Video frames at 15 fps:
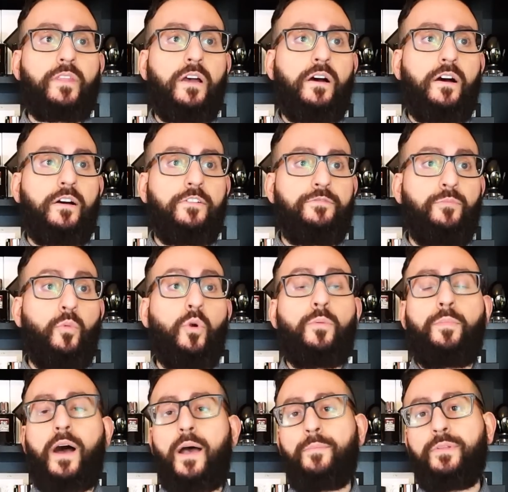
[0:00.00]
of more
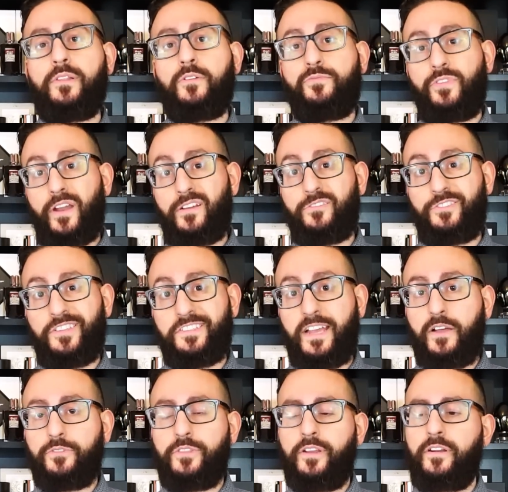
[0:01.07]
popular fragrances
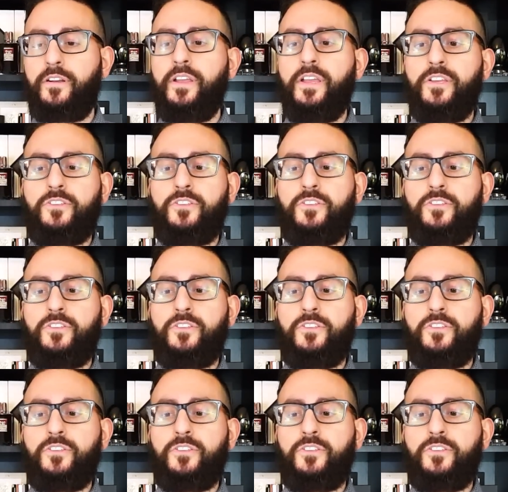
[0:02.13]
out there.